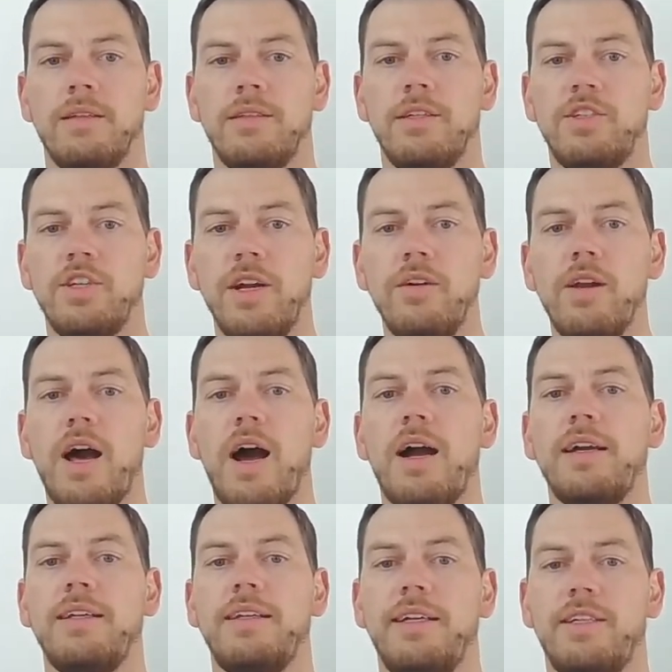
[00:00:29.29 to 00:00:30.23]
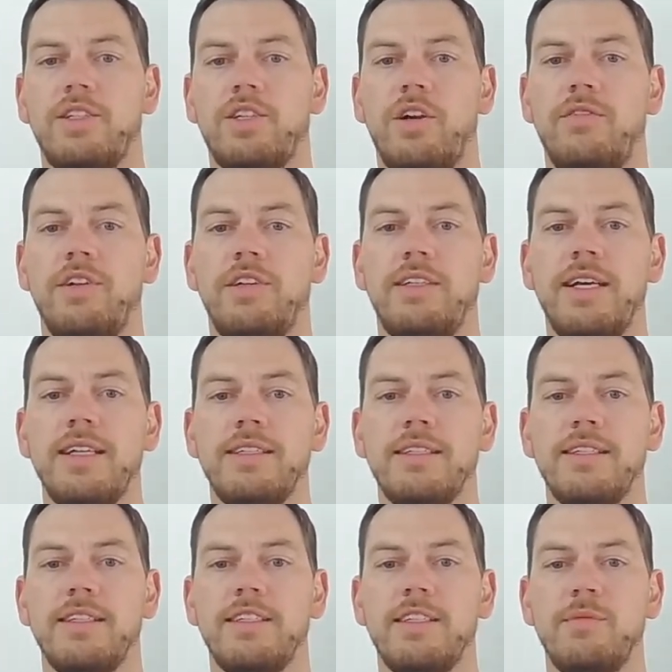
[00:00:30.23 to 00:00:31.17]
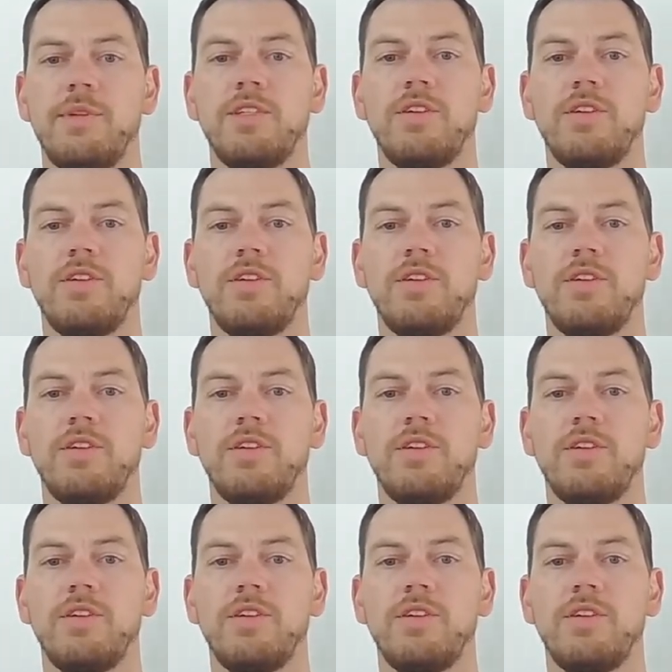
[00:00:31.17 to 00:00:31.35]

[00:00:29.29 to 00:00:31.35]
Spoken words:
The general architecture of your test system